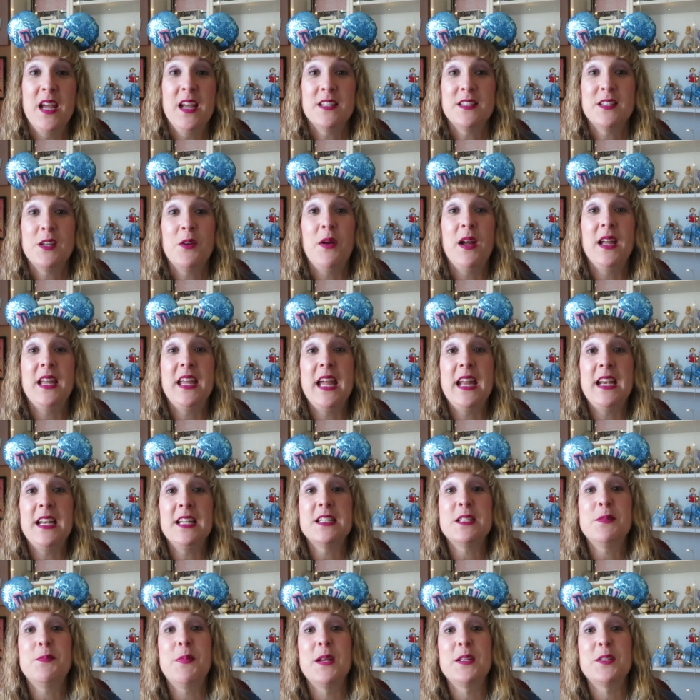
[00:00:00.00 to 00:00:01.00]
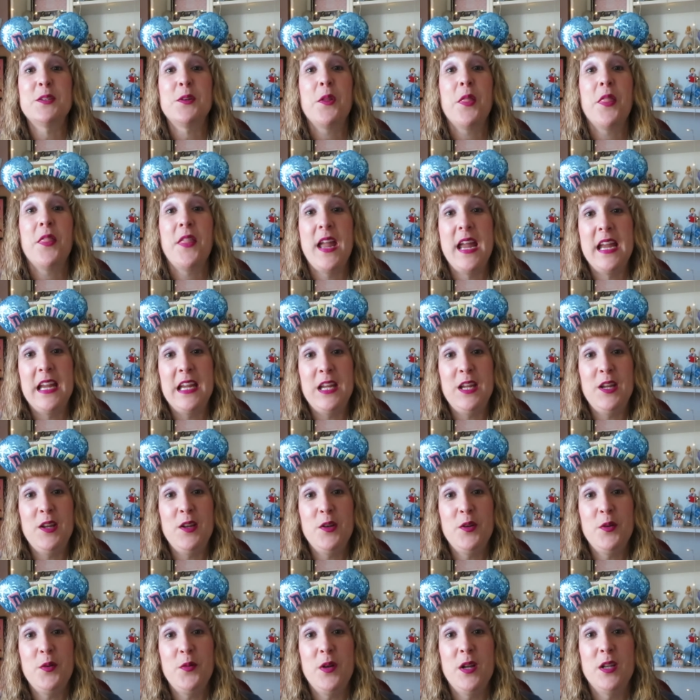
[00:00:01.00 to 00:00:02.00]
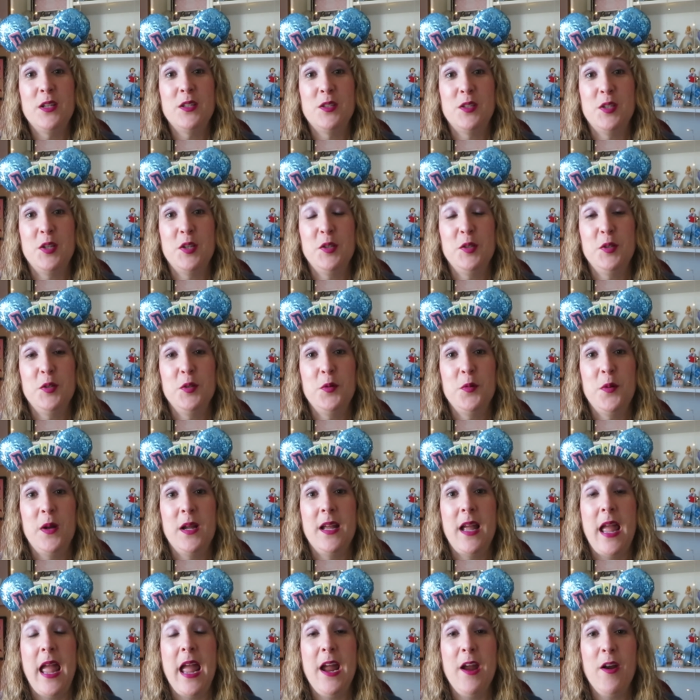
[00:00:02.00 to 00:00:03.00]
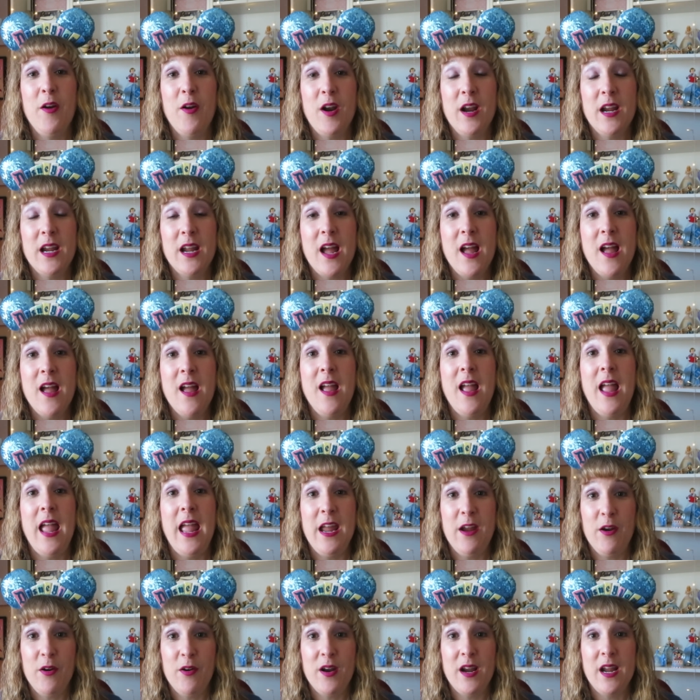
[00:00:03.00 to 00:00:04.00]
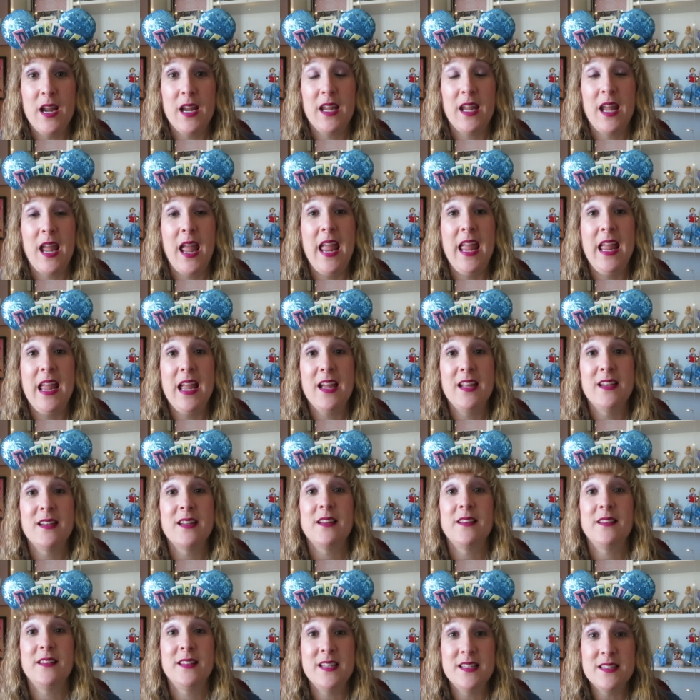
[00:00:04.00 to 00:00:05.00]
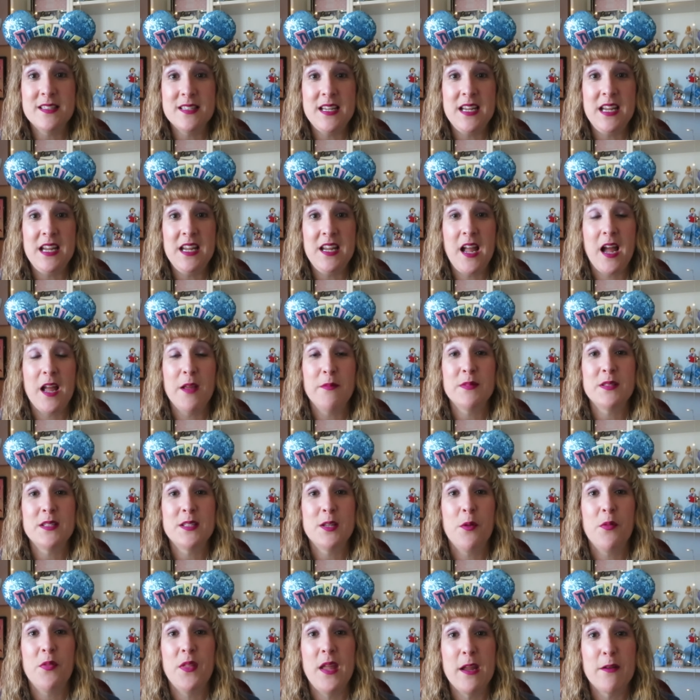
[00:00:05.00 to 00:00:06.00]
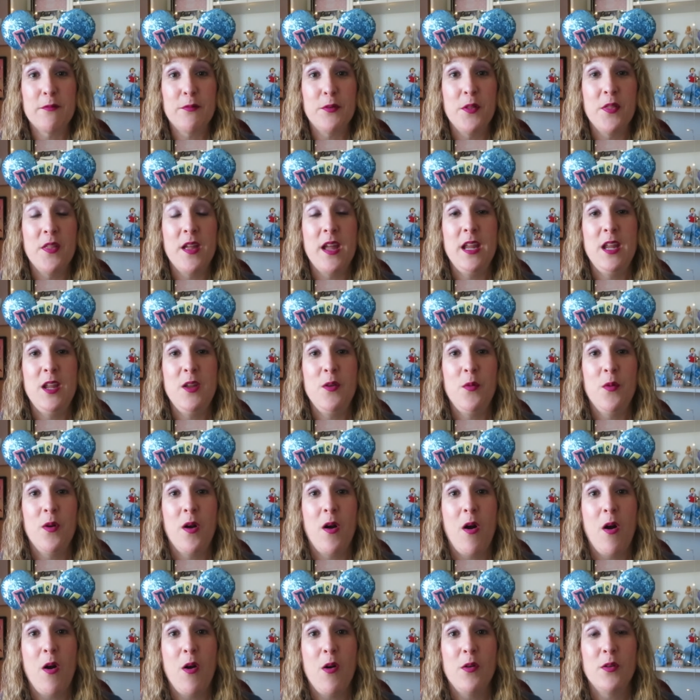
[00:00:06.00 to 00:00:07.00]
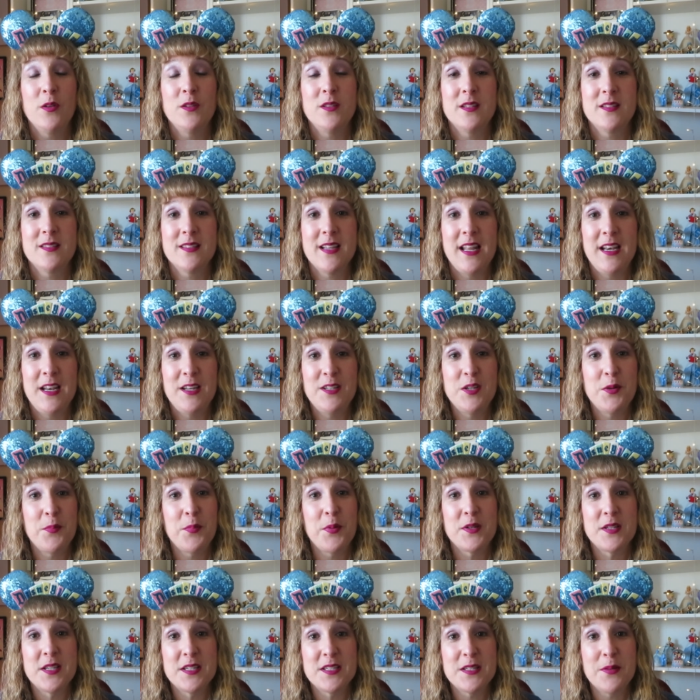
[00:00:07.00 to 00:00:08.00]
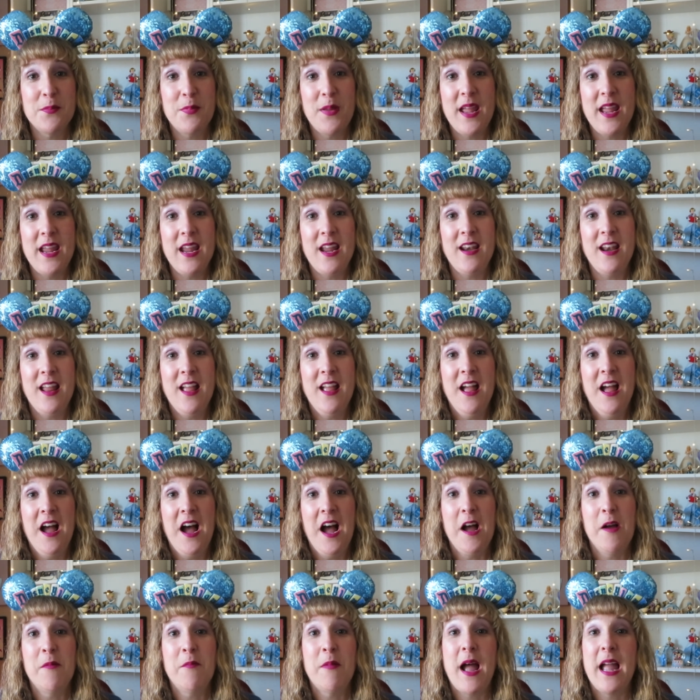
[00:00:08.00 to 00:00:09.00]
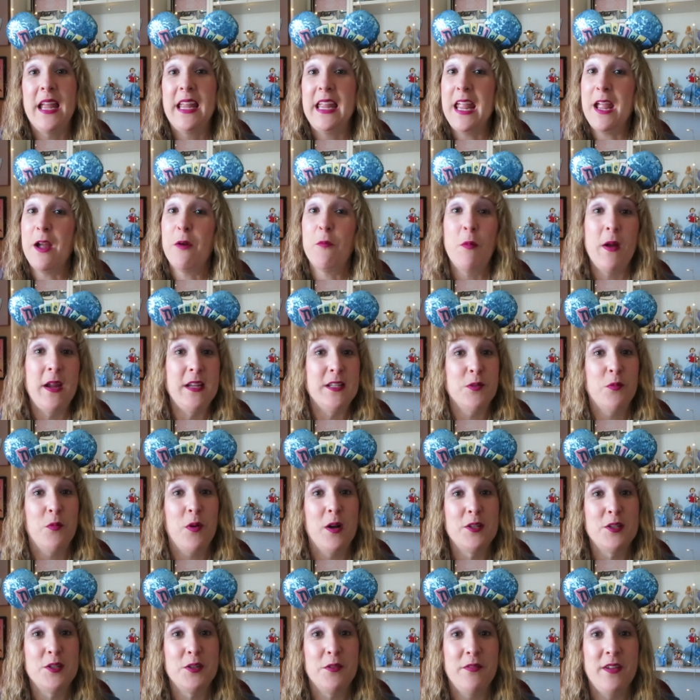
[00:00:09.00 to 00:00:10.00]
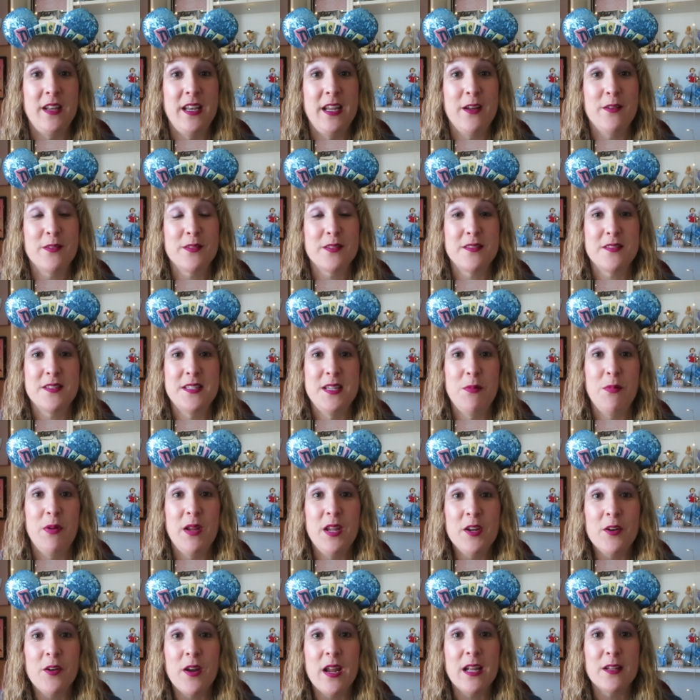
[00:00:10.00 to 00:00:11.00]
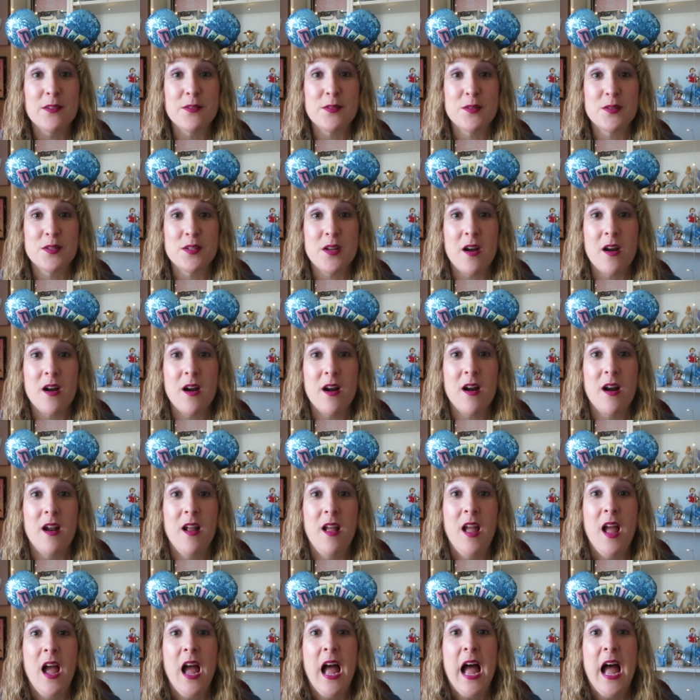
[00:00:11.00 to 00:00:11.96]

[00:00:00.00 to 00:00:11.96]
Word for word: So again, a special thank you to Erica, Eric, and Lizzie. I'm so thankful that you all decided to participate. Um, I can't wait to watch your videos and see what your answers are.